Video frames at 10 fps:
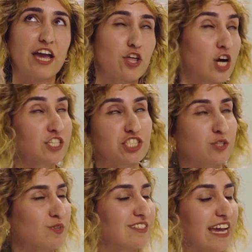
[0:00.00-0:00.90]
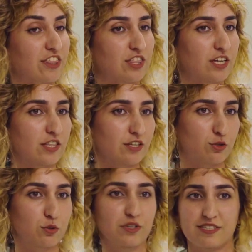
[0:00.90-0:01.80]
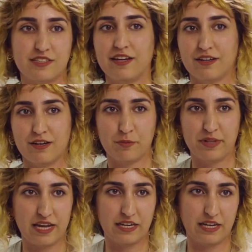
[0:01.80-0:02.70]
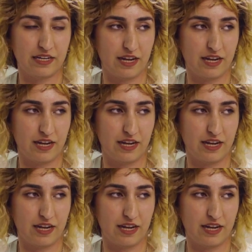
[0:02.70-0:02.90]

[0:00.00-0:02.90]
I thought she was like the the coolest thing on the planet,